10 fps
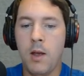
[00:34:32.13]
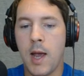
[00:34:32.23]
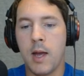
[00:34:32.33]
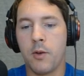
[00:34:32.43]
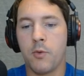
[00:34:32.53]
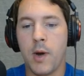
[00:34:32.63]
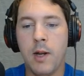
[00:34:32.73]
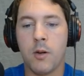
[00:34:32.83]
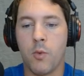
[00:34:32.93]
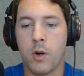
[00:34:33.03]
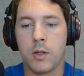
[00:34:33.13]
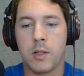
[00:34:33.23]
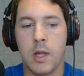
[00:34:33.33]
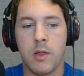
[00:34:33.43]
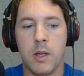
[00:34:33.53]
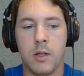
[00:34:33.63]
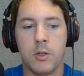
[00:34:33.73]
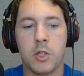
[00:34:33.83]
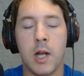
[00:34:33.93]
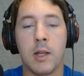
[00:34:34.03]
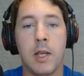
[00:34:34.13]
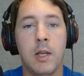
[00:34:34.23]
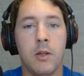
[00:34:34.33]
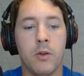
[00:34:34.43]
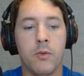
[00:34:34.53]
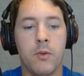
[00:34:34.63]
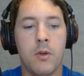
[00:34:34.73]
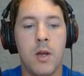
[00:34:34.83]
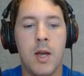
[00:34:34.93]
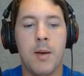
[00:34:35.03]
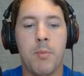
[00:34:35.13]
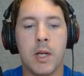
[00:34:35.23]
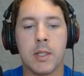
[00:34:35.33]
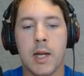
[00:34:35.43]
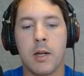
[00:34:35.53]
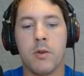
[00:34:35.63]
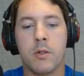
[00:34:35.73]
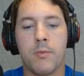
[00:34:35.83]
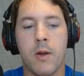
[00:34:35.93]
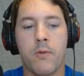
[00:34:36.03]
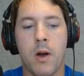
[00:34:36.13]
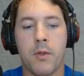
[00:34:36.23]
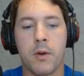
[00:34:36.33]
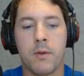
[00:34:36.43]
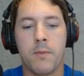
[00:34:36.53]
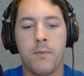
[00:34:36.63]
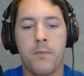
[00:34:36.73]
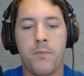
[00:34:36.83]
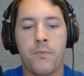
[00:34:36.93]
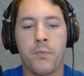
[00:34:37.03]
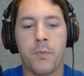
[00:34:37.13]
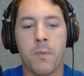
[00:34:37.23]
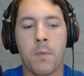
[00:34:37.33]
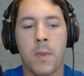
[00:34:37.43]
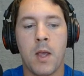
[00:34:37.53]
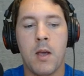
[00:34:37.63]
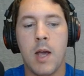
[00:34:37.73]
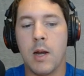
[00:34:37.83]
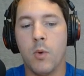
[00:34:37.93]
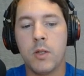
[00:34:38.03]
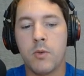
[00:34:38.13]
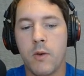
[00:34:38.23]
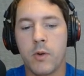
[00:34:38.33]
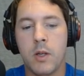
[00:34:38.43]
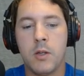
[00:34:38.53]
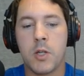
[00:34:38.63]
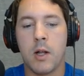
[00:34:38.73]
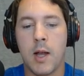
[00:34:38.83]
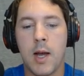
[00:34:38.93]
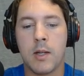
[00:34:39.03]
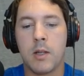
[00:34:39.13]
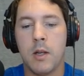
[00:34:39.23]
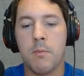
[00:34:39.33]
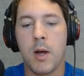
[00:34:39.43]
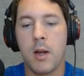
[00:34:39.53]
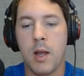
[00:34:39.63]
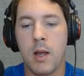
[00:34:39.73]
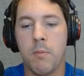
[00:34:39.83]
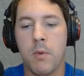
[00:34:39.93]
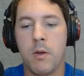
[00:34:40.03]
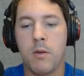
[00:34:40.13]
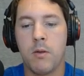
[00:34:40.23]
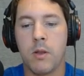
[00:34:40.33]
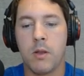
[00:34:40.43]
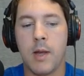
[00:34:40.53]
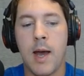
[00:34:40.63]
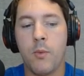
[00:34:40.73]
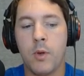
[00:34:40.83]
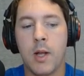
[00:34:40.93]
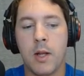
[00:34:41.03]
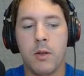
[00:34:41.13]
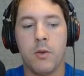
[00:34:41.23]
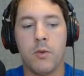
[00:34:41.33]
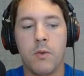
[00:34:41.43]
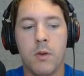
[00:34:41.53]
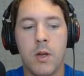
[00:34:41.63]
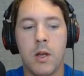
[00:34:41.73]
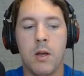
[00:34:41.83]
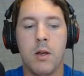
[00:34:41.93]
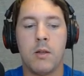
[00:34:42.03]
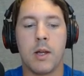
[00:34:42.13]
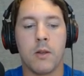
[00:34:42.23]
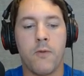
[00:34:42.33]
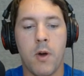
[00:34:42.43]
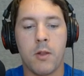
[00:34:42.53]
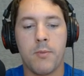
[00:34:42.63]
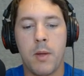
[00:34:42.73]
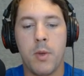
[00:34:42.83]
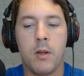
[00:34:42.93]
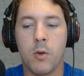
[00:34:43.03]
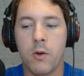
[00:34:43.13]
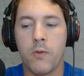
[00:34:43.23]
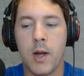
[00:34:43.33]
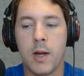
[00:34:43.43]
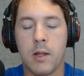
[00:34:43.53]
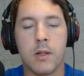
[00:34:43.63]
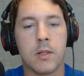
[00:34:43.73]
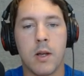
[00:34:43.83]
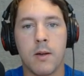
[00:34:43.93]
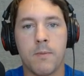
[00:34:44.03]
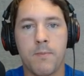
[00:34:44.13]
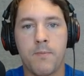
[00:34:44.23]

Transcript: and greater works than these shall he do, because I go unto my Father. And whatsoever ye shall ask in my name, that will I do, that the Father may be glorified in the Son."